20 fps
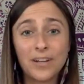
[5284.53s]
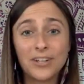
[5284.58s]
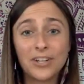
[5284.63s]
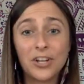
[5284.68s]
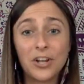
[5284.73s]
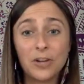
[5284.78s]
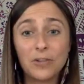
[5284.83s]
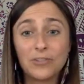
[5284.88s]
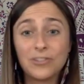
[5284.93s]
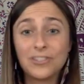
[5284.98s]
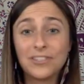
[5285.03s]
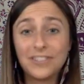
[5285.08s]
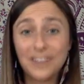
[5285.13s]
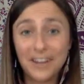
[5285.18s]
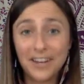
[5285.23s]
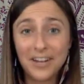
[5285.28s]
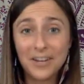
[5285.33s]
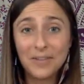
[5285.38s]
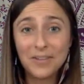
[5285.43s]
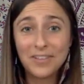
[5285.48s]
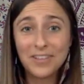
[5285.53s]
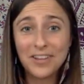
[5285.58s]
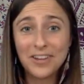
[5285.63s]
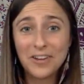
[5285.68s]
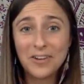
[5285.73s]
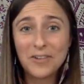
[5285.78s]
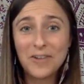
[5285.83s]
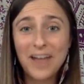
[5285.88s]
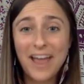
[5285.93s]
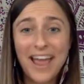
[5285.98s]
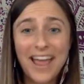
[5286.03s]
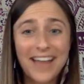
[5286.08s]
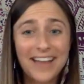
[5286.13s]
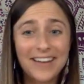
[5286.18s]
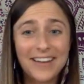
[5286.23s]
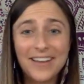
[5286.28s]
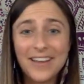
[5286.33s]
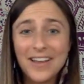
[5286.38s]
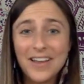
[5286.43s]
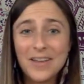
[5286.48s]
go study with you and
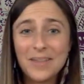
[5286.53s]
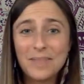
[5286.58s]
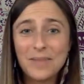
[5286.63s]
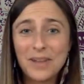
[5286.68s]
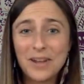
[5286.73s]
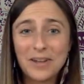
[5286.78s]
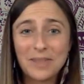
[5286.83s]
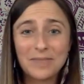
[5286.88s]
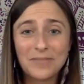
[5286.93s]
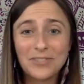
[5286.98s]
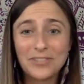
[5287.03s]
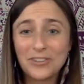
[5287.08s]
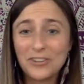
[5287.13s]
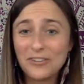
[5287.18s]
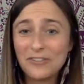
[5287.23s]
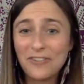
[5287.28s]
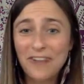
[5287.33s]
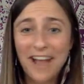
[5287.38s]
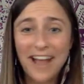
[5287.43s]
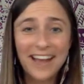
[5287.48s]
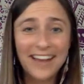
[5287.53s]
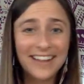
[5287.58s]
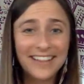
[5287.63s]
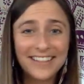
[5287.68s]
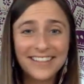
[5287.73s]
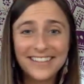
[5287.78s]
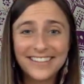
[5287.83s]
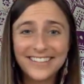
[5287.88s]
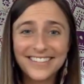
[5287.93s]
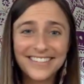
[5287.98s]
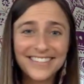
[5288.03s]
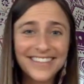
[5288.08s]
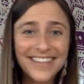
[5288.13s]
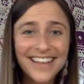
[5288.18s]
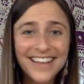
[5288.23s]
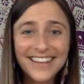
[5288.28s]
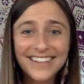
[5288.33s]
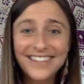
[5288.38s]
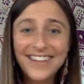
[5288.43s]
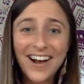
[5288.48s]
become certified in this
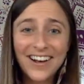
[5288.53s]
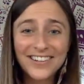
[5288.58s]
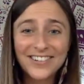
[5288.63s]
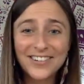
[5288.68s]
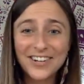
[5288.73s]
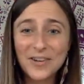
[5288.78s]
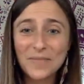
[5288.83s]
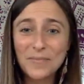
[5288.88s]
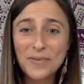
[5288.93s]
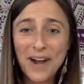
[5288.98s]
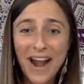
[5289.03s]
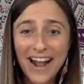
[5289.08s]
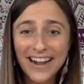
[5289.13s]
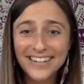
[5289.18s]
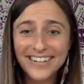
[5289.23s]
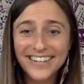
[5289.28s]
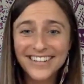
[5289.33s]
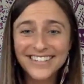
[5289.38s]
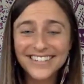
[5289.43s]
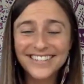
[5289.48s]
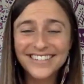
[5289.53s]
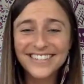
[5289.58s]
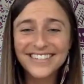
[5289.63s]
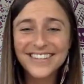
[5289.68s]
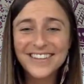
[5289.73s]
tantric practice?